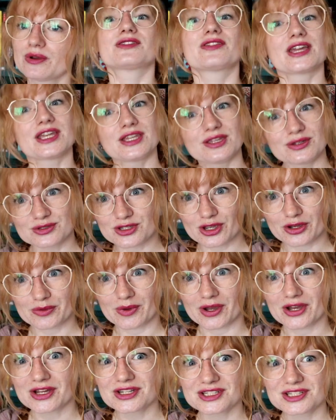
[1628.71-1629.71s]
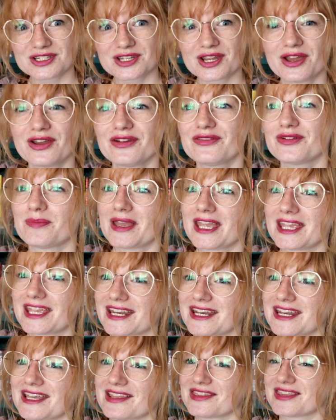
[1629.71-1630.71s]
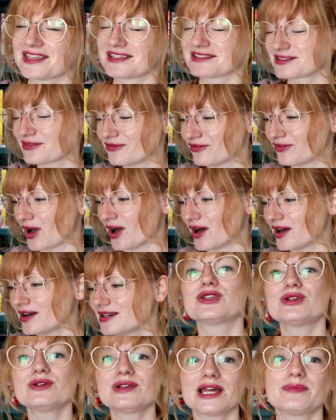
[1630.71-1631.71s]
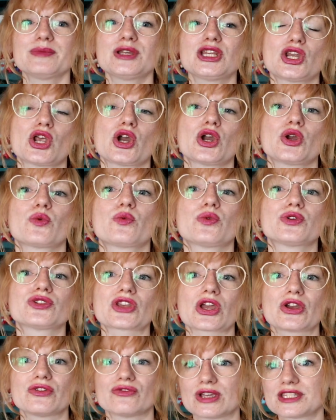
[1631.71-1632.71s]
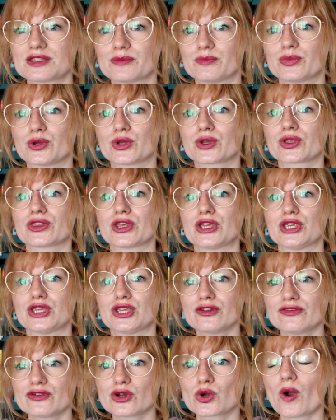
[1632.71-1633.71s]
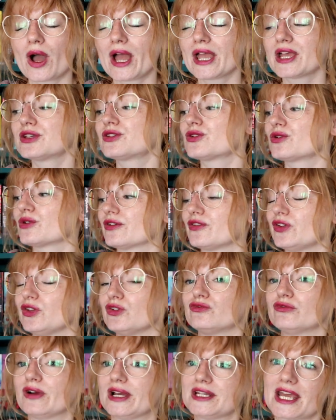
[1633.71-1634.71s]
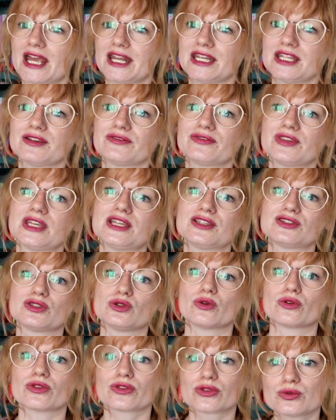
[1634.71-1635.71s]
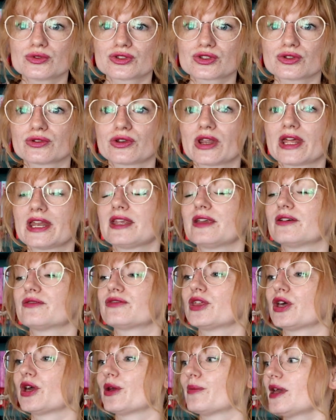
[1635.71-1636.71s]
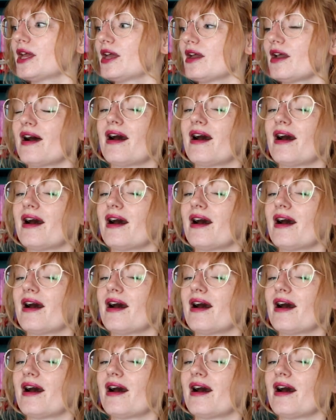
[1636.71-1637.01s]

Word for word: So thank you so much for making it this far. Do let me know what's a recent book that you've acquired, or if you've read any of these, your thoughts on any of them.